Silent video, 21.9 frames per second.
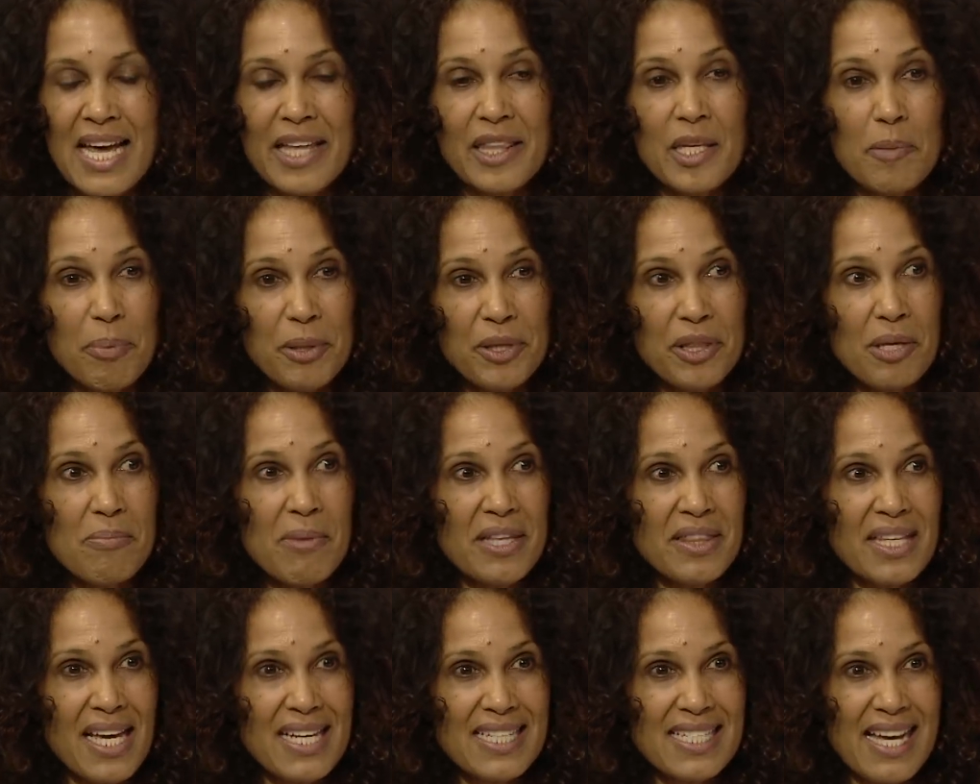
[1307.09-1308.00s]
They put them
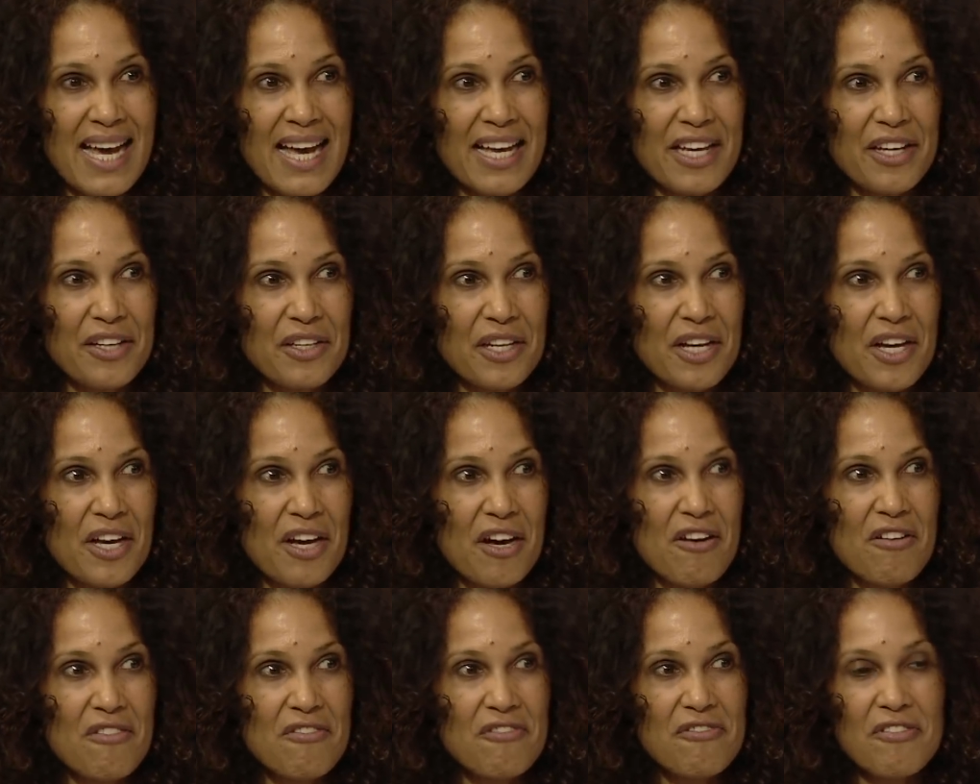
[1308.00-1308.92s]
on that diet
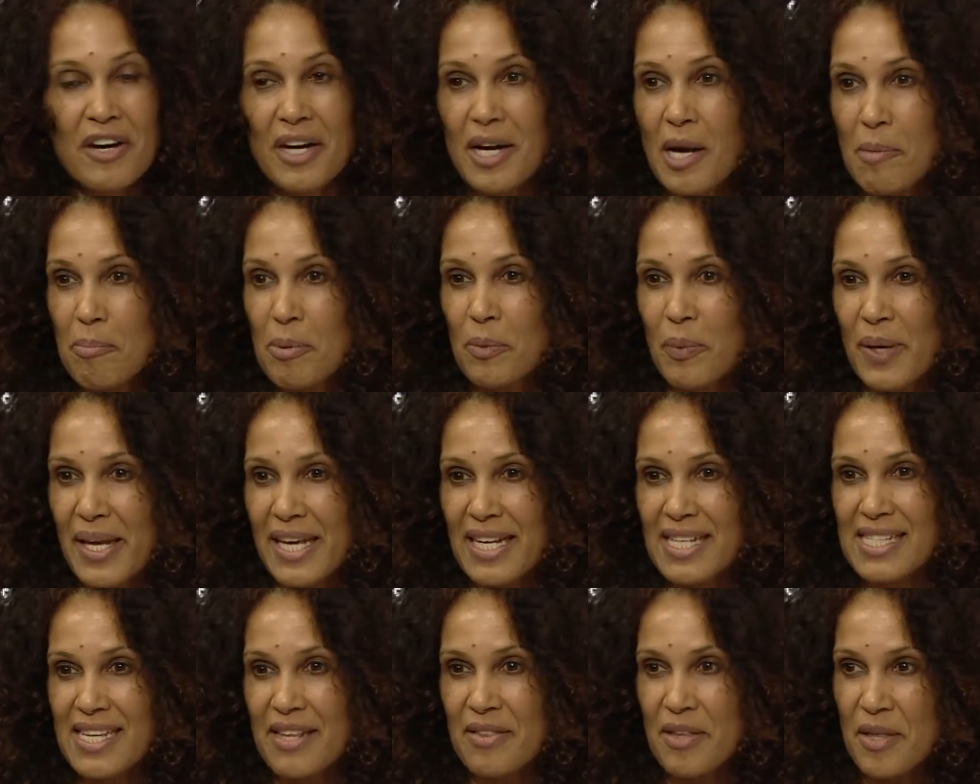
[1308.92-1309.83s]
for a couple
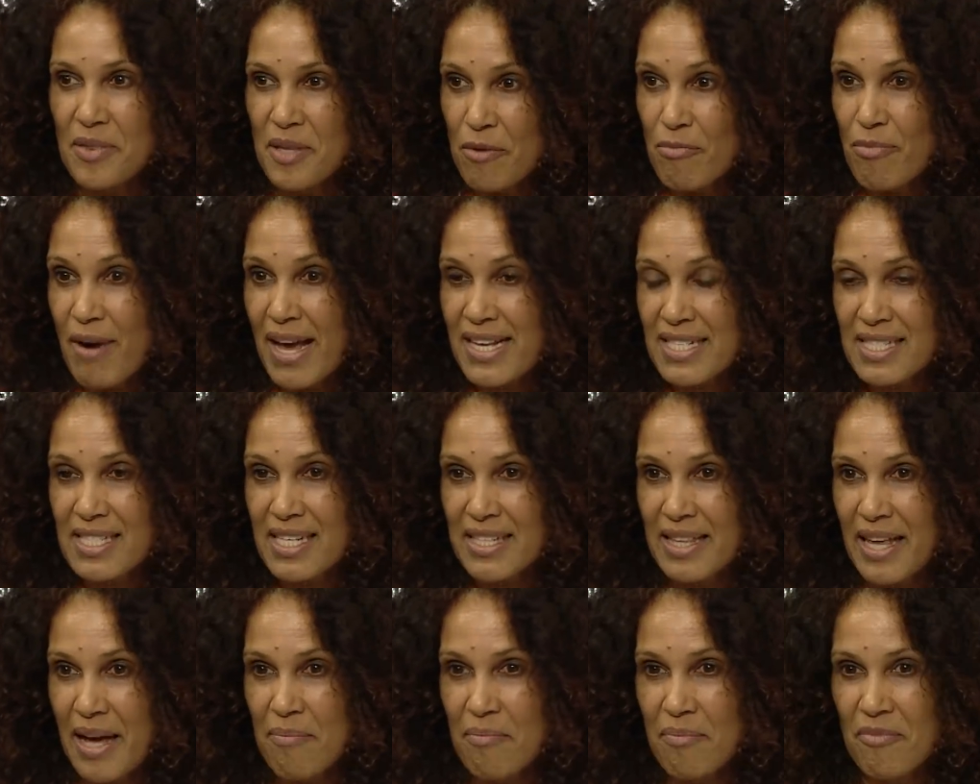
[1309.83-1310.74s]
weeks, and then they
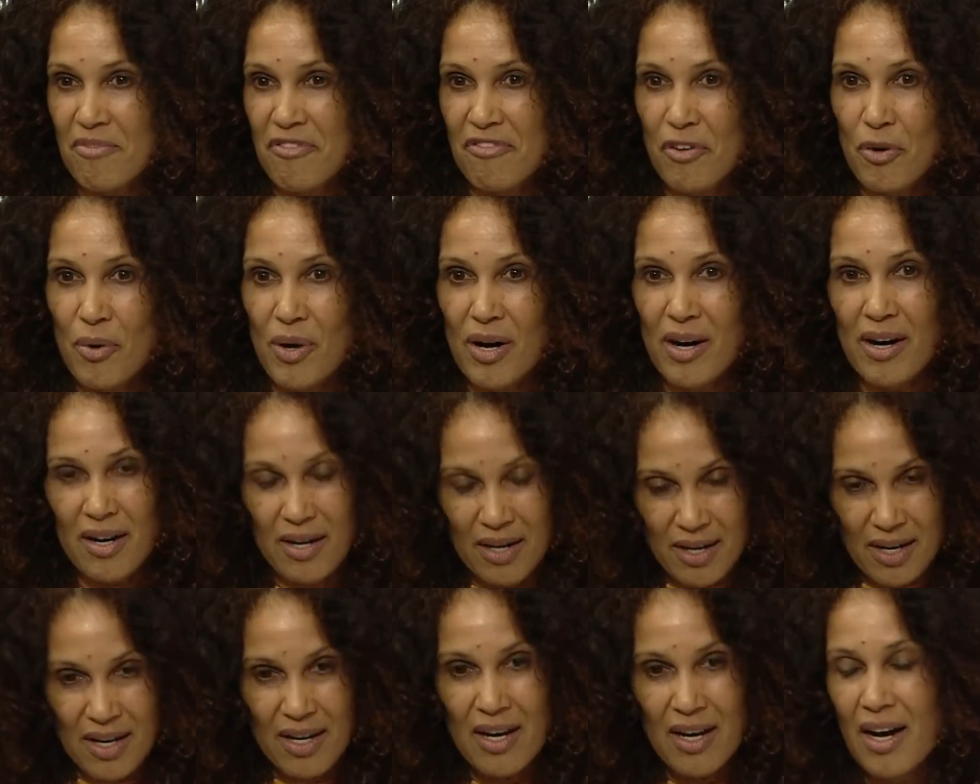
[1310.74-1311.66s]
rested them for
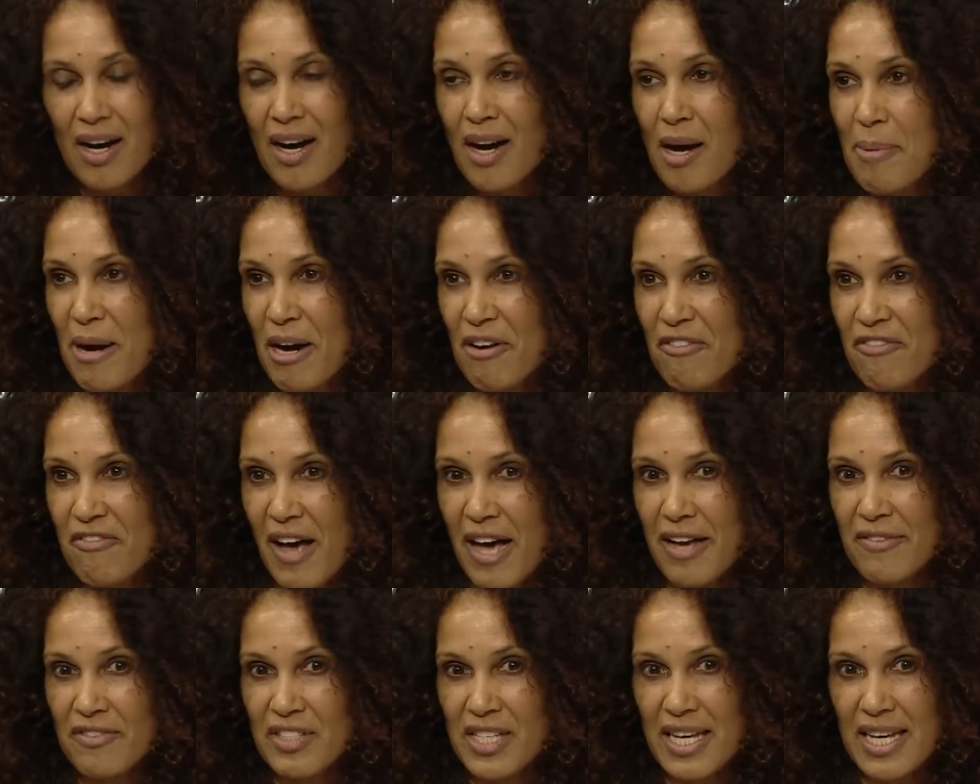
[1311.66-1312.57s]
about
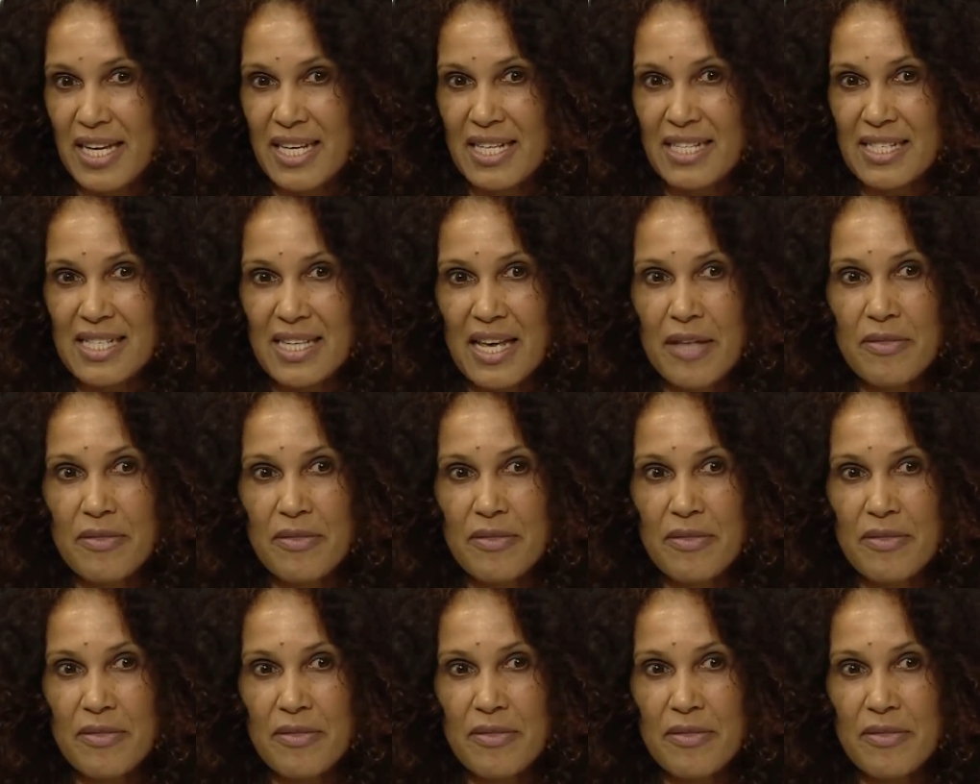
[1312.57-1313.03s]
5 days.